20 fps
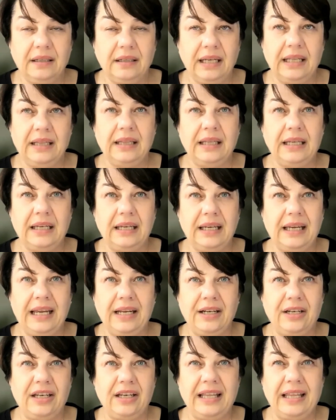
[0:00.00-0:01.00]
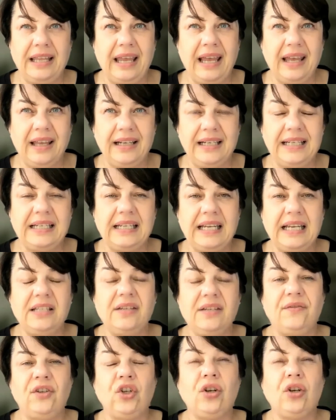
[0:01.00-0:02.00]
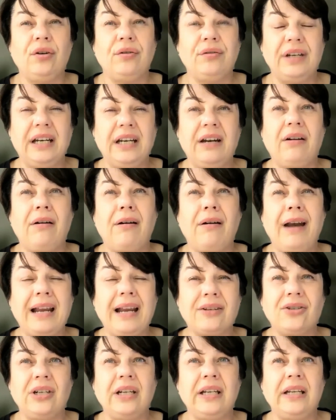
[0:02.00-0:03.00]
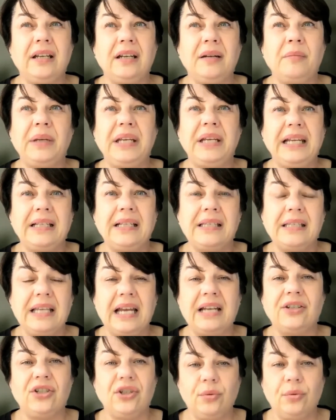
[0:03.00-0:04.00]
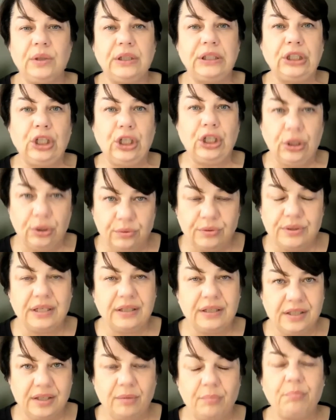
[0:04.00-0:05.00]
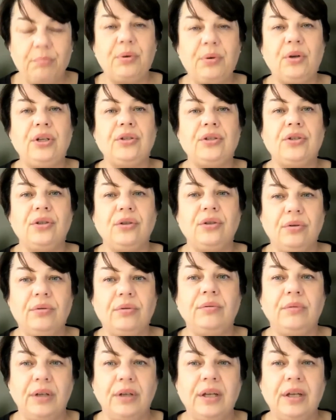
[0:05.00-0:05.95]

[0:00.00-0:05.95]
in the early days of your career are actually going to be insights you will use at some point to